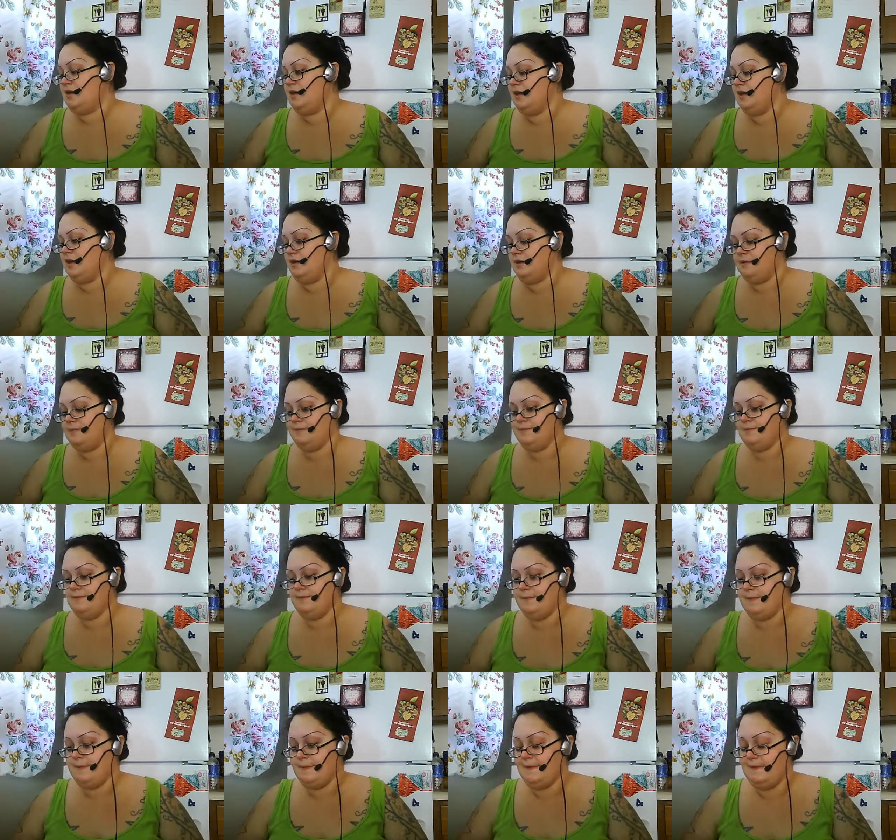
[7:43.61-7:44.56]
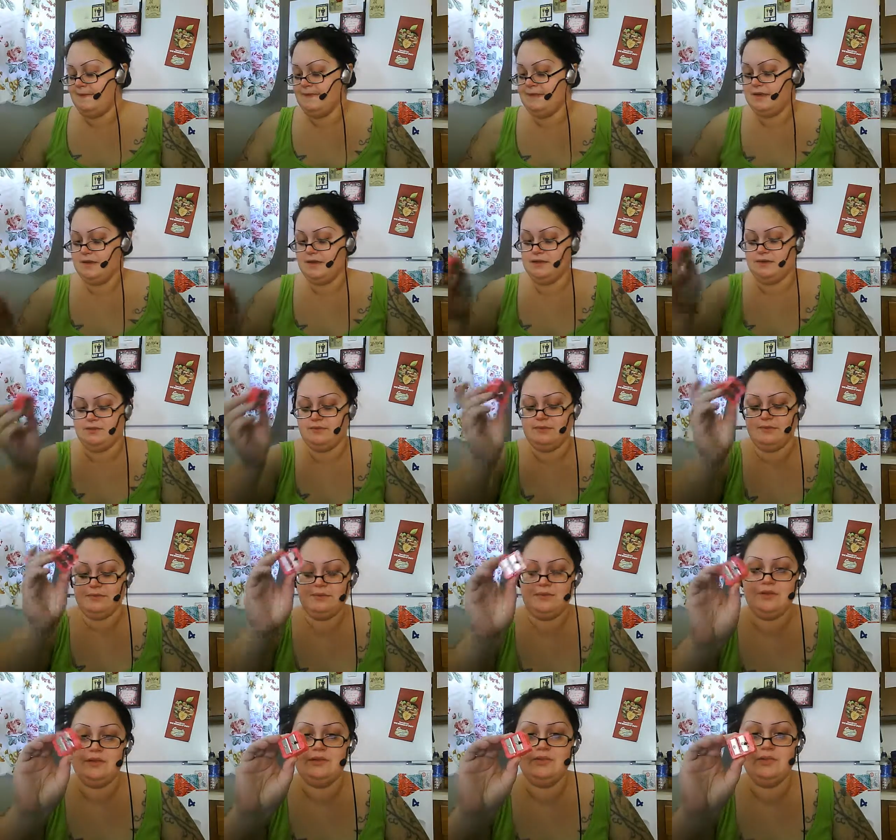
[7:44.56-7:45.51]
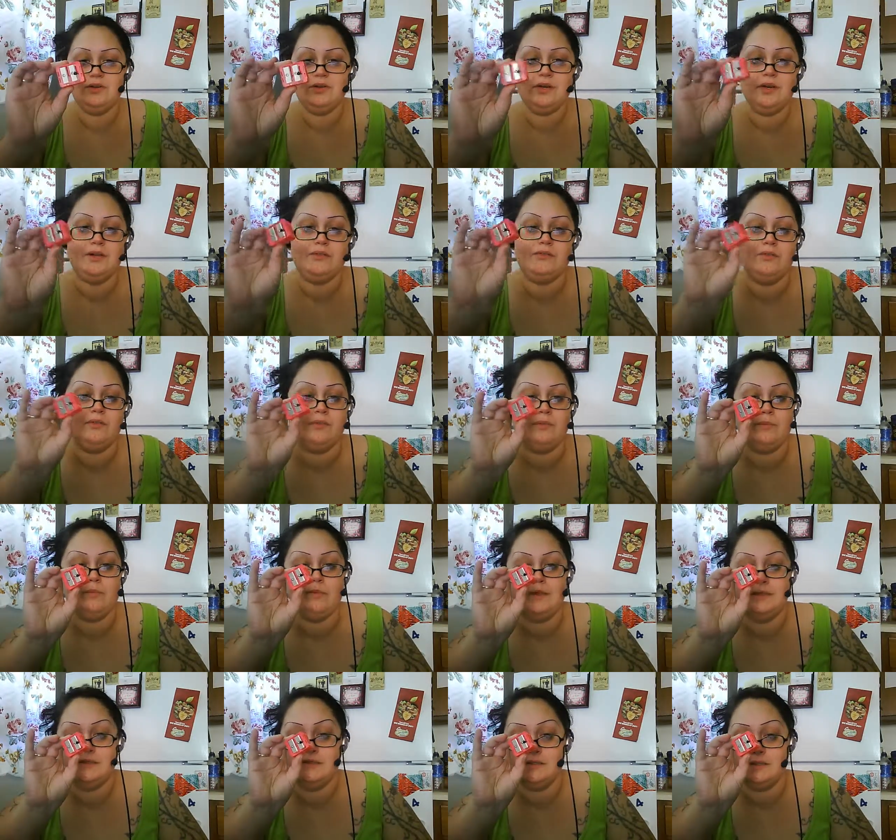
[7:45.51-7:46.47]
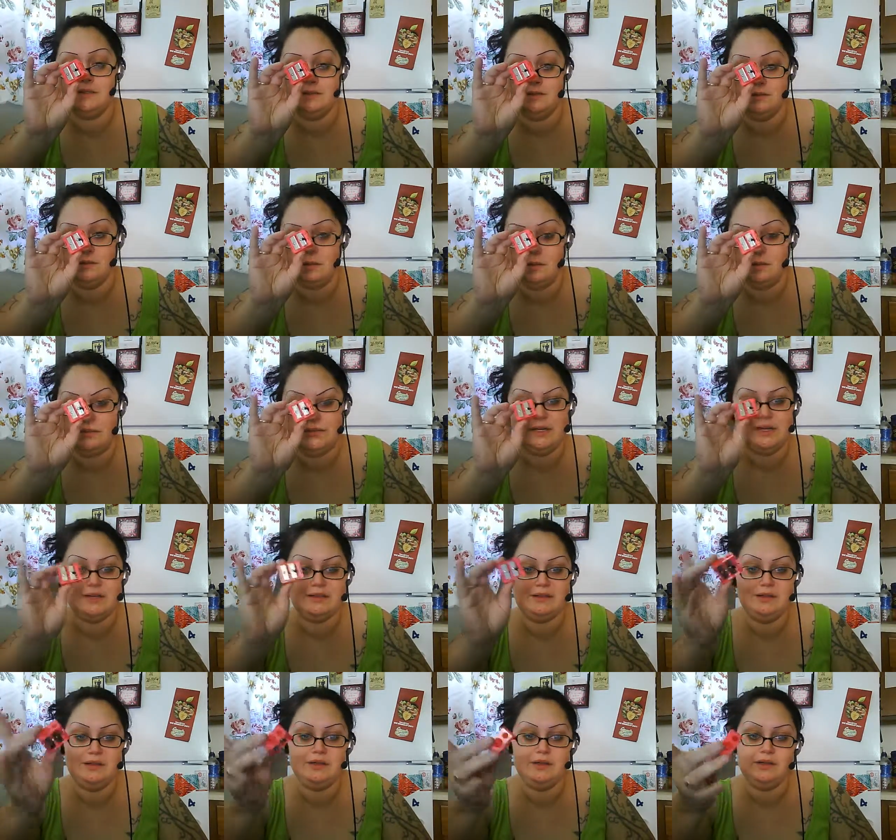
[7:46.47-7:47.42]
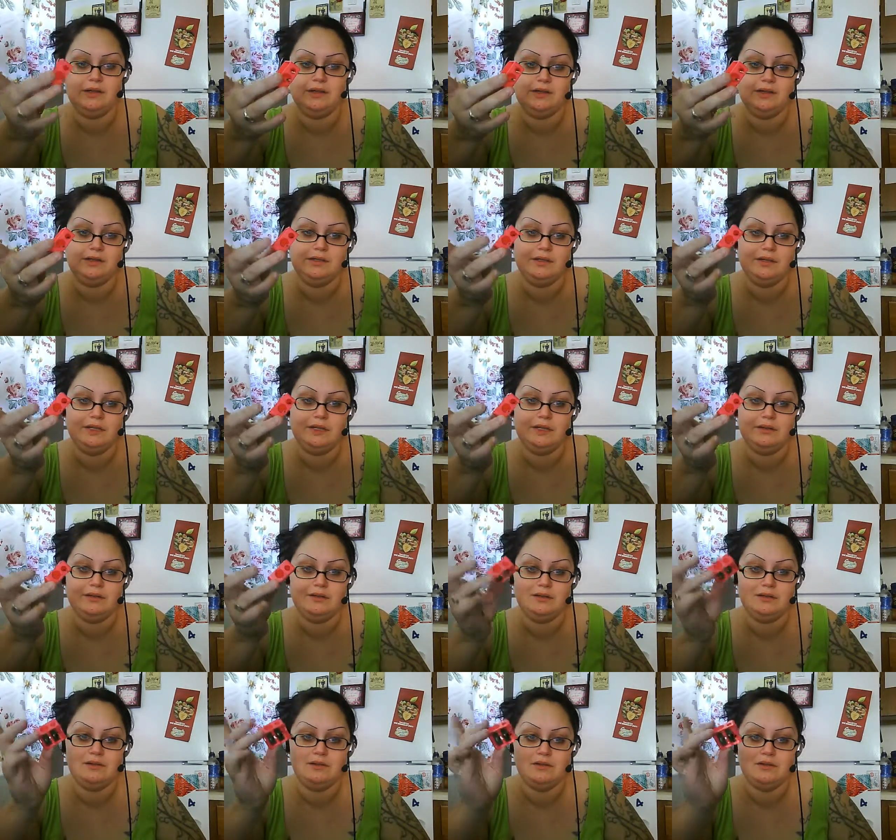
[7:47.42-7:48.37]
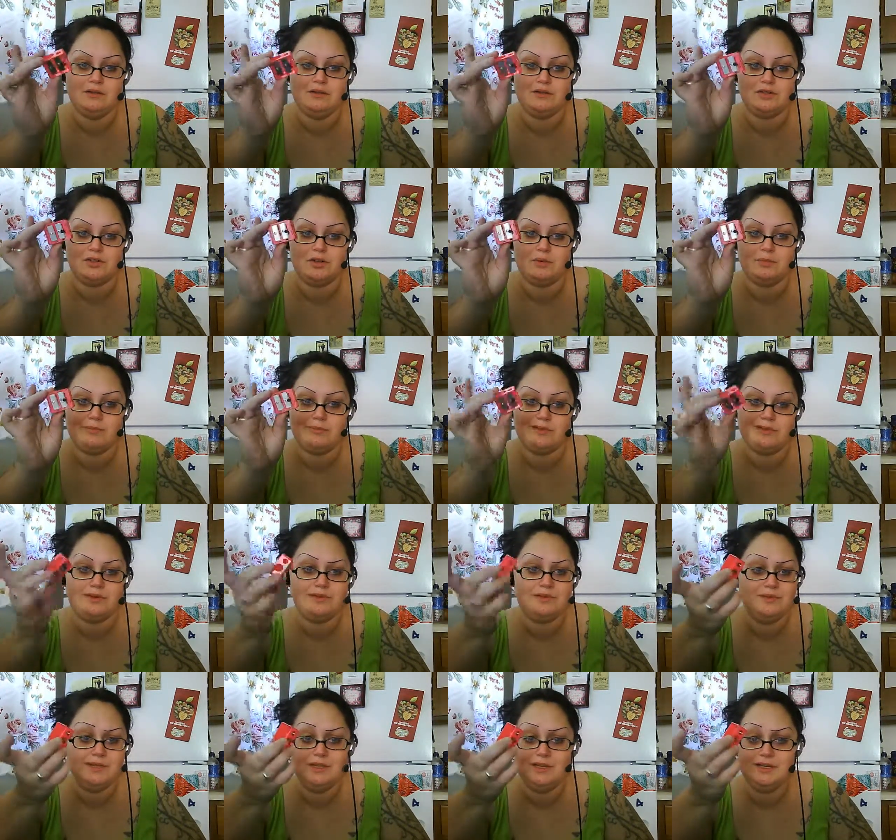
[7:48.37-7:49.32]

Um, and then uh, if you're gonna have a pencil, if anything, you need a little sharpener.